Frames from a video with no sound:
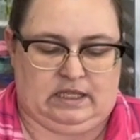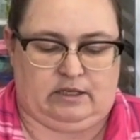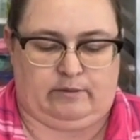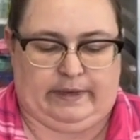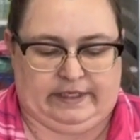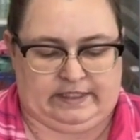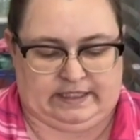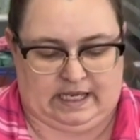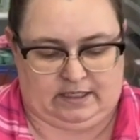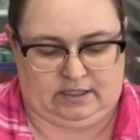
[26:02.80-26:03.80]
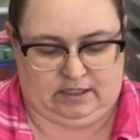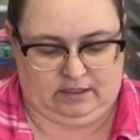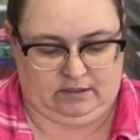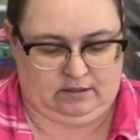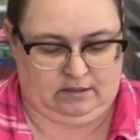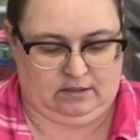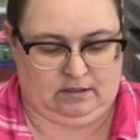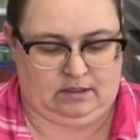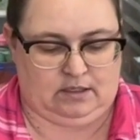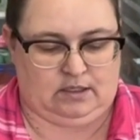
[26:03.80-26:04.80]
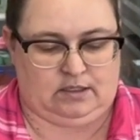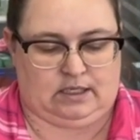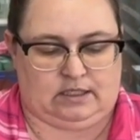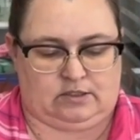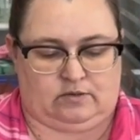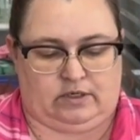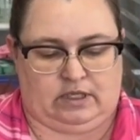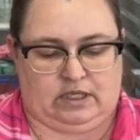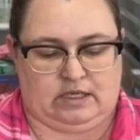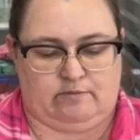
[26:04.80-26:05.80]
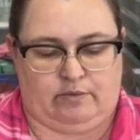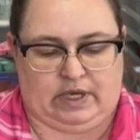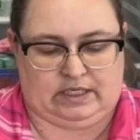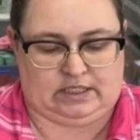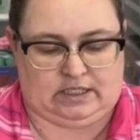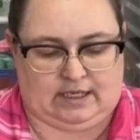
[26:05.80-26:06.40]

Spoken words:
there by scent, that sort of thing. But